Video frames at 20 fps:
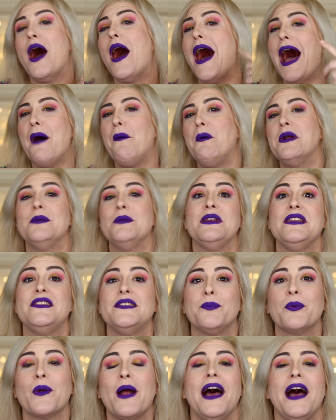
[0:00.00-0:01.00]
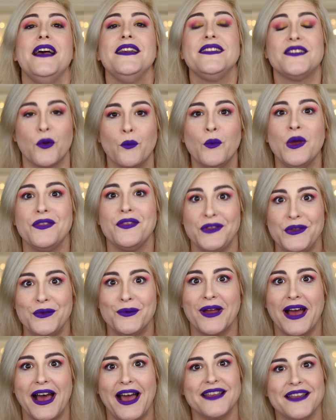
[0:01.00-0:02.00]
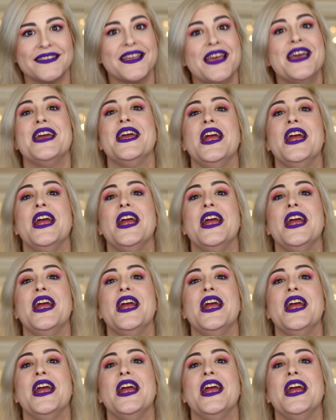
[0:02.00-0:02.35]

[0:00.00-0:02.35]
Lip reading: I want to be surprised with you guys.